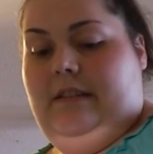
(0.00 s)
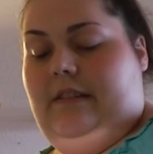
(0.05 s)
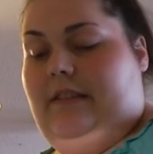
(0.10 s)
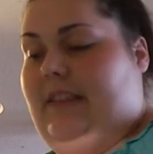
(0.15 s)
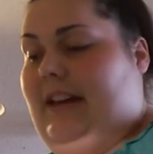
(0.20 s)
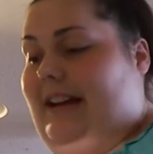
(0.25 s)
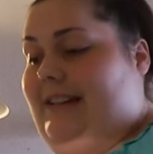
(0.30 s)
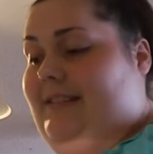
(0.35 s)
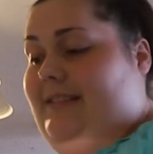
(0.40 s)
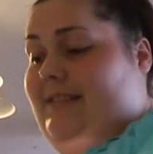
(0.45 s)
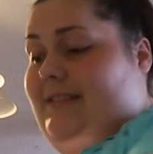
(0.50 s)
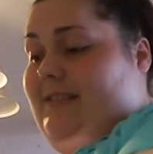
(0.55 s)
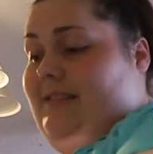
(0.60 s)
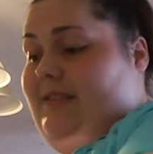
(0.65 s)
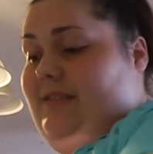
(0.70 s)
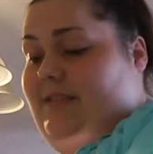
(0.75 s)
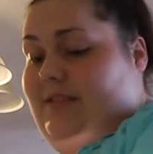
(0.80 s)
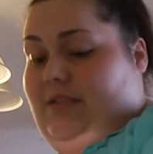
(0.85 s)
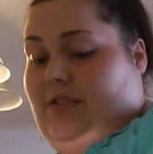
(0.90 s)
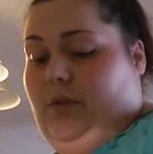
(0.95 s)

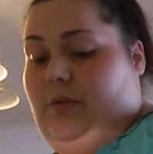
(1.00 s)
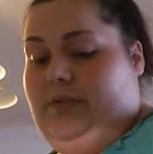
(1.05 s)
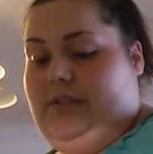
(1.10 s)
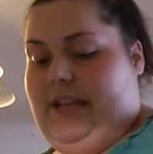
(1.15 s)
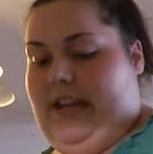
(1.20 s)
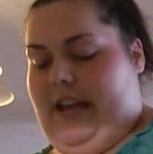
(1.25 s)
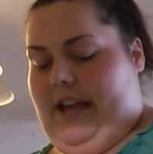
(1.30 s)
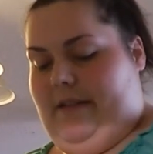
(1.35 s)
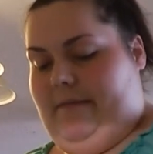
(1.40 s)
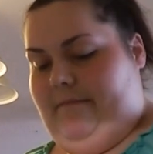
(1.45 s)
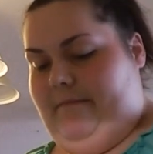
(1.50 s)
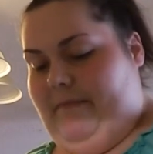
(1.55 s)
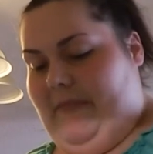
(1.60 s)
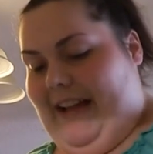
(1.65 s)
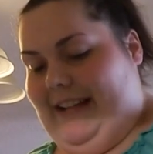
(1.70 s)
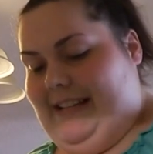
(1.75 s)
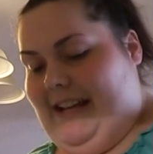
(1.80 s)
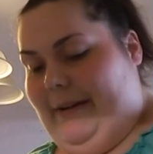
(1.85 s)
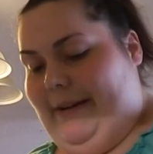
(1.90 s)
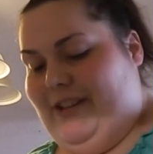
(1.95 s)
that's Tuesday.
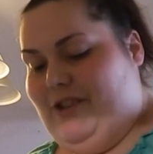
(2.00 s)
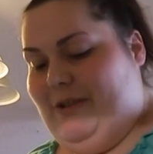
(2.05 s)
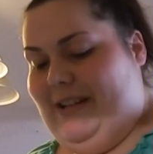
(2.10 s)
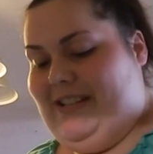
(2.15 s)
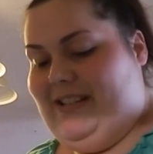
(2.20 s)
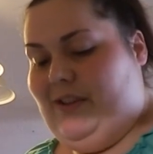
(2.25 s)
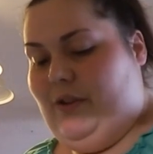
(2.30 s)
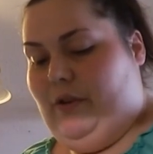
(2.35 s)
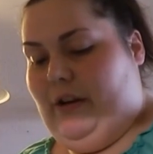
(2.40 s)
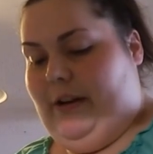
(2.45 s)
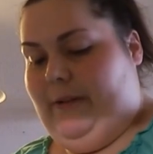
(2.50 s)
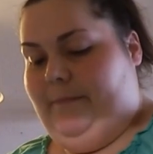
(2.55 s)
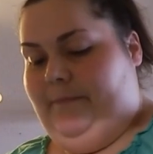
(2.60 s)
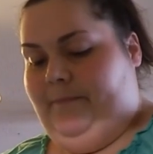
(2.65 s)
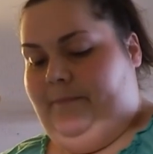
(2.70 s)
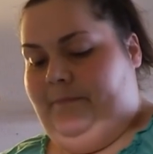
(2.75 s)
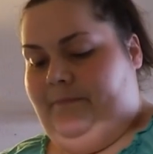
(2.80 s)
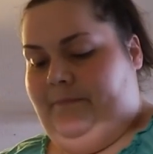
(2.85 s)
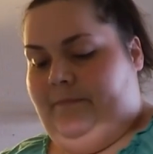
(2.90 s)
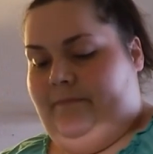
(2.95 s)
That's how he treats Thor.
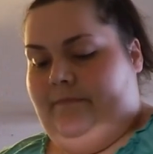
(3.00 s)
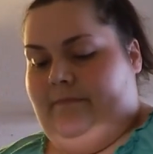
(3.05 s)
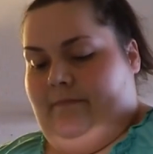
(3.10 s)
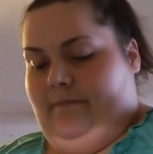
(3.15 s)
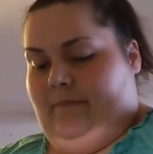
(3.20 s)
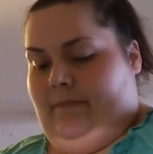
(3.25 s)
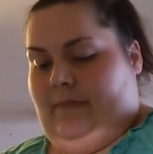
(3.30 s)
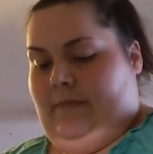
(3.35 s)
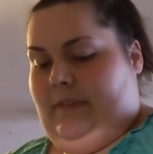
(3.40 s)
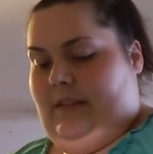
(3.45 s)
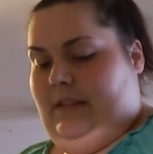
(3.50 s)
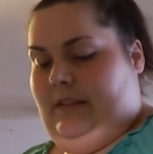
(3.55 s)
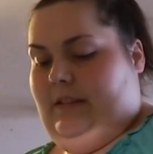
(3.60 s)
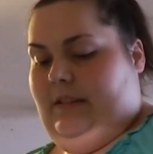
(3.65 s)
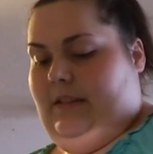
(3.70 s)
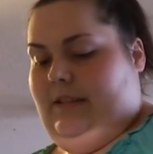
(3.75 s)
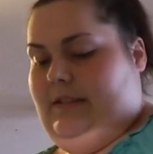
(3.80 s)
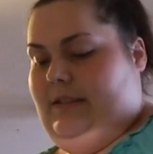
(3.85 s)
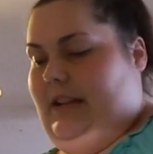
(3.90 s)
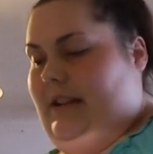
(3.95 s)

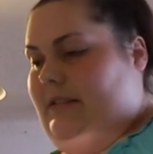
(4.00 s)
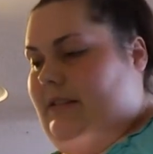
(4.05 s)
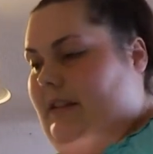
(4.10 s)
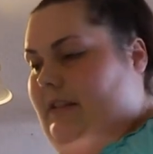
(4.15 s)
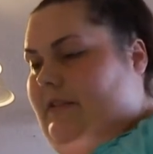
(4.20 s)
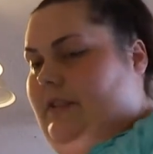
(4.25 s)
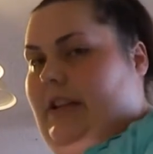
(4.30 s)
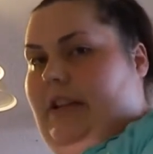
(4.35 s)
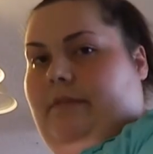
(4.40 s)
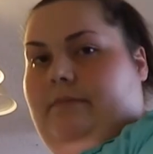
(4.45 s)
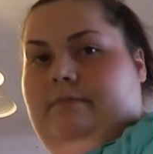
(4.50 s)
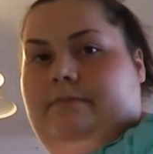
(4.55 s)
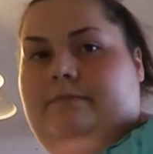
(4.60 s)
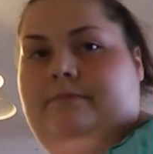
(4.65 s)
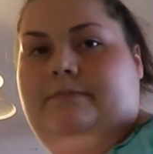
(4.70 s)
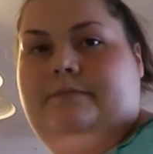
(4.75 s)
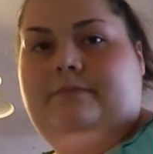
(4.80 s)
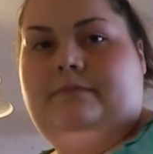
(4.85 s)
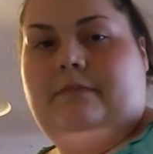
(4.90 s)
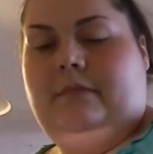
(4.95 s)
Isn't that lovely?
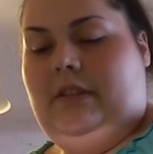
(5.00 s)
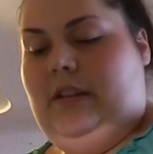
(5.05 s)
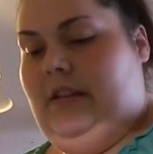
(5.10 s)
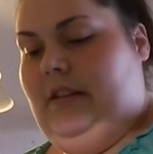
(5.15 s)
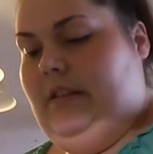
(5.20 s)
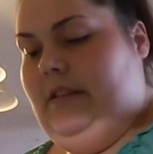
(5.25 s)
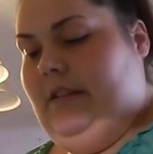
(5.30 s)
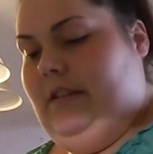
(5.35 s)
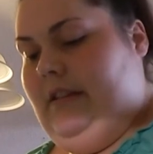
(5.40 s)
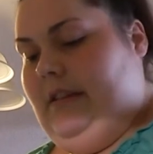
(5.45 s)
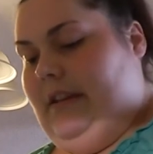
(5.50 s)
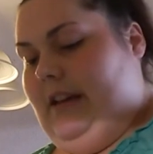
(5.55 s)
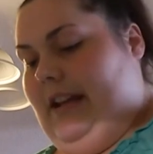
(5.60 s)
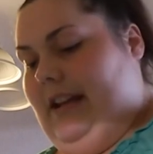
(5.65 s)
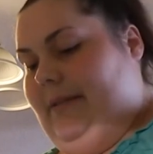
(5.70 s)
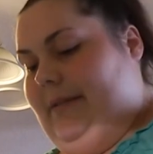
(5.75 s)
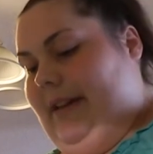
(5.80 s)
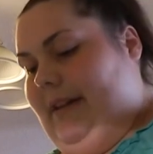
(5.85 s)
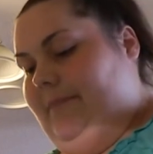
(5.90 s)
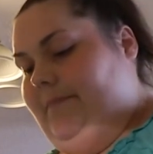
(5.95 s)

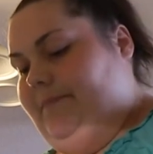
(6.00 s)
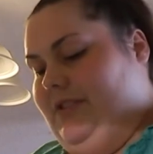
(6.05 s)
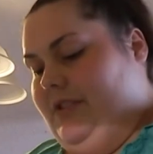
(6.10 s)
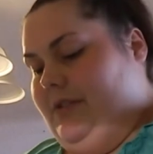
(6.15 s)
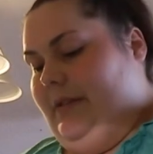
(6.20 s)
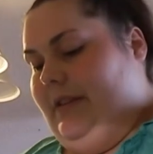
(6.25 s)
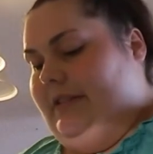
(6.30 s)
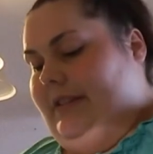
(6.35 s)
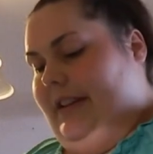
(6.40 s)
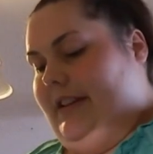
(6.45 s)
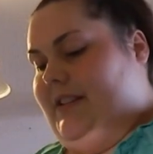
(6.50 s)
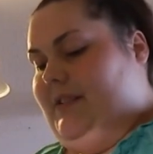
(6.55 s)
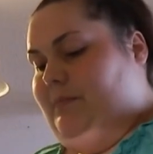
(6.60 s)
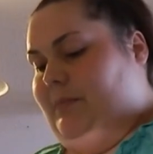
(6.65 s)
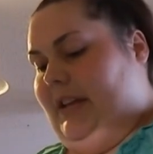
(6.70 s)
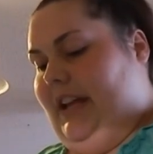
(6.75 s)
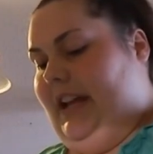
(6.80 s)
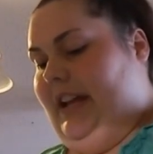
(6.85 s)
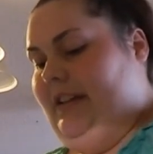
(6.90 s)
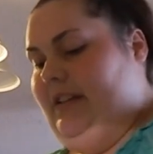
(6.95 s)
Anyway, to quickly
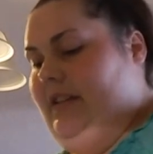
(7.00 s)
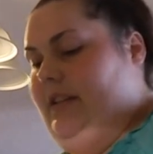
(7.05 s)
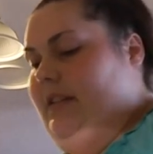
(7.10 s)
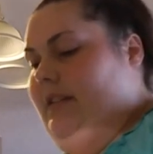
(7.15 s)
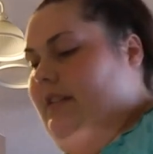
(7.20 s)
explain